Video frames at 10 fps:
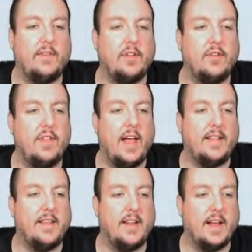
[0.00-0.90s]
to do that
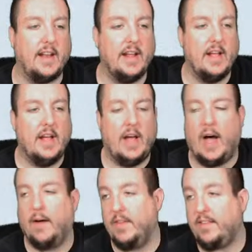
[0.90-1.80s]
tonight.
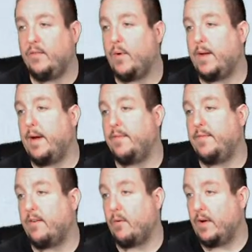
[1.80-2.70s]
Um, this is one of my
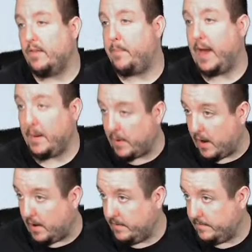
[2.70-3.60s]
favorite ones, ping
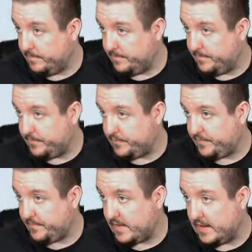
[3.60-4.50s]
pong.
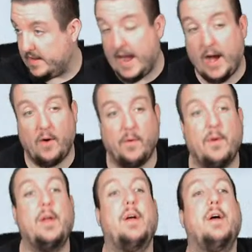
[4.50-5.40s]
Now,
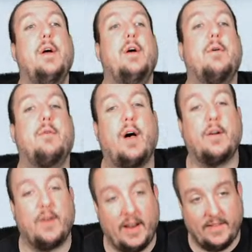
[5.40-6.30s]
Claw
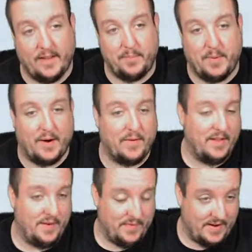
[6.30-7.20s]
Craziness put a
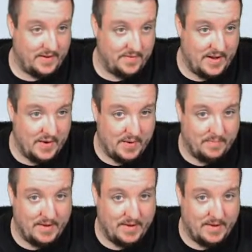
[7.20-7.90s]
really funny video up the